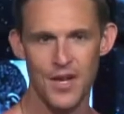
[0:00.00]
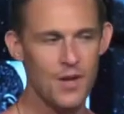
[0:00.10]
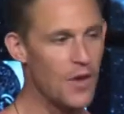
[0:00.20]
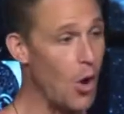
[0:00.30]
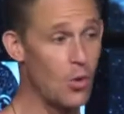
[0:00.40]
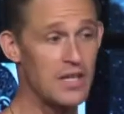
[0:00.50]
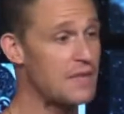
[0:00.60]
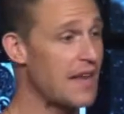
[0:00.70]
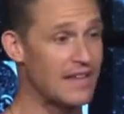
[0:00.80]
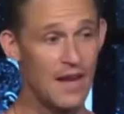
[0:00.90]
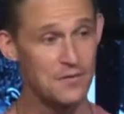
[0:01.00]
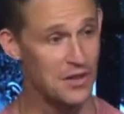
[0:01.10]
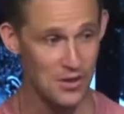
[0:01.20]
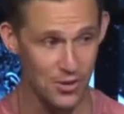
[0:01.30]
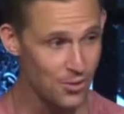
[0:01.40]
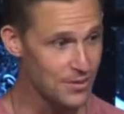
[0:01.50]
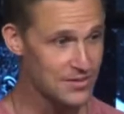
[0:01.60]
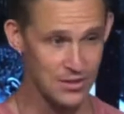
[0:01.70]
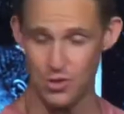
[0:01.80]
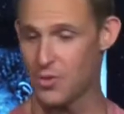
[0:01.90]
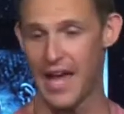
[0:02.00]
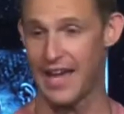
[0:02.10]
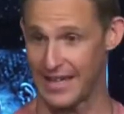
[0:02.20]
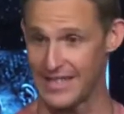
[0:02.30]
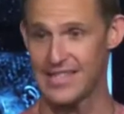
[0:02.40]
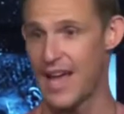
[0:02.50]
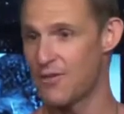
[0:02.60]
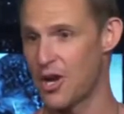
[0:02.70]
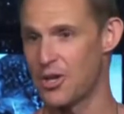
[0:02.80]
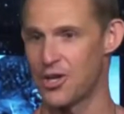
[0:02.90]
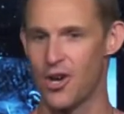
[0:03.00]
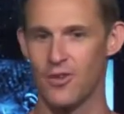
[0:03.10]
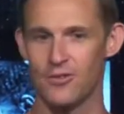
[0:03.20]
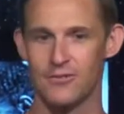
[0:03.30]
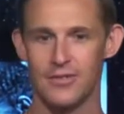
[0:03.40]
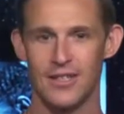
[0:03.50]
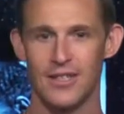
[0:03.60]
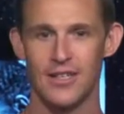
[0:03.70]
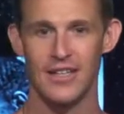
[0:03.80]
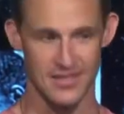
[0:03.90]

the only thing left to do, since you can't get to heaven on your own, is